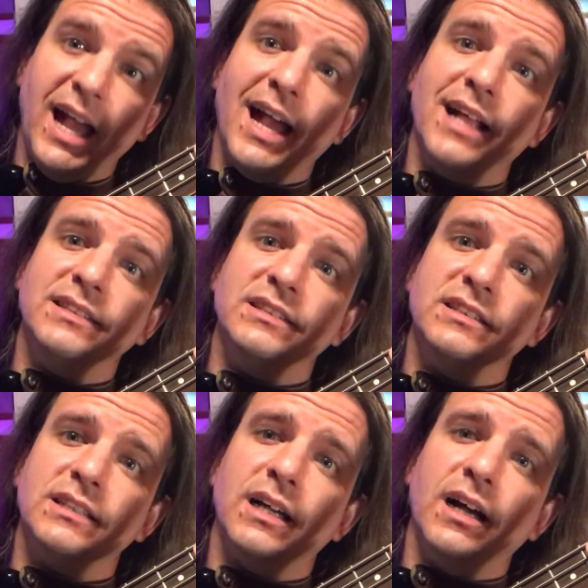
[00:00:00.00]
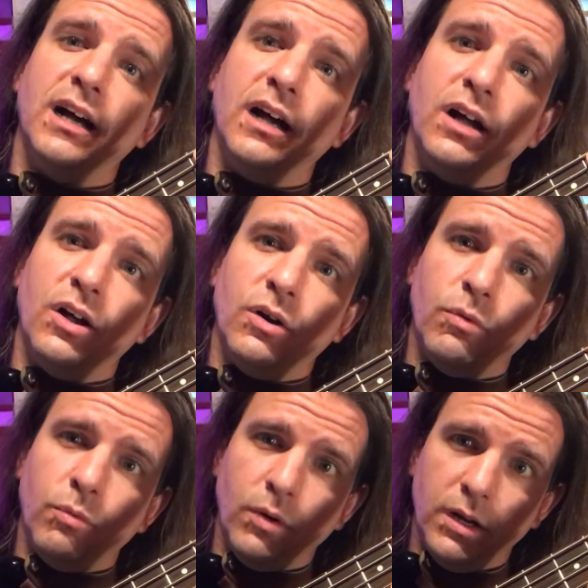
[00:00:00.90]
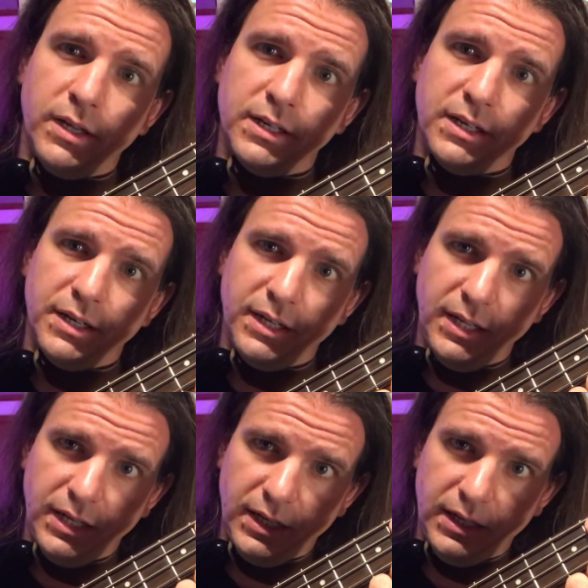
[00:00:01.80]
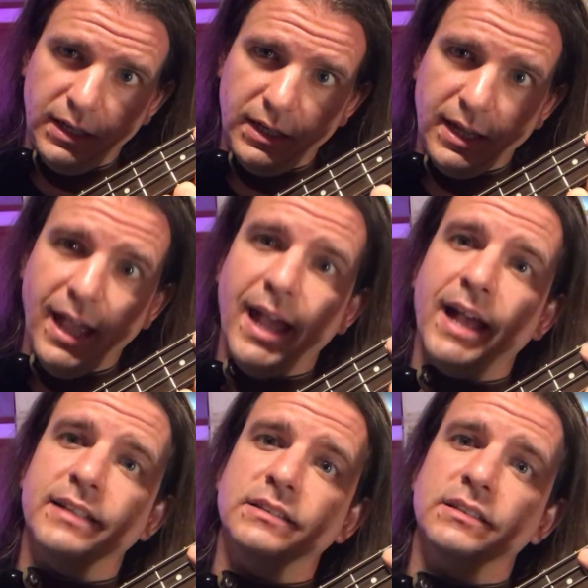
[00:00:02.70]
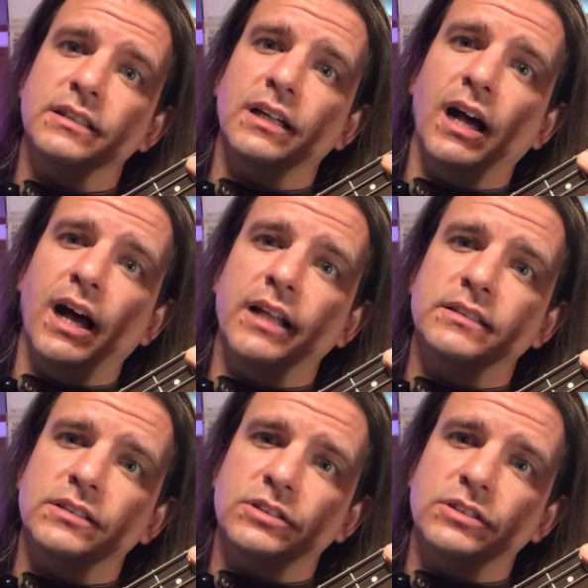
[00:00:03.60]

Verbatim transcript: and a uh, one E and a uh,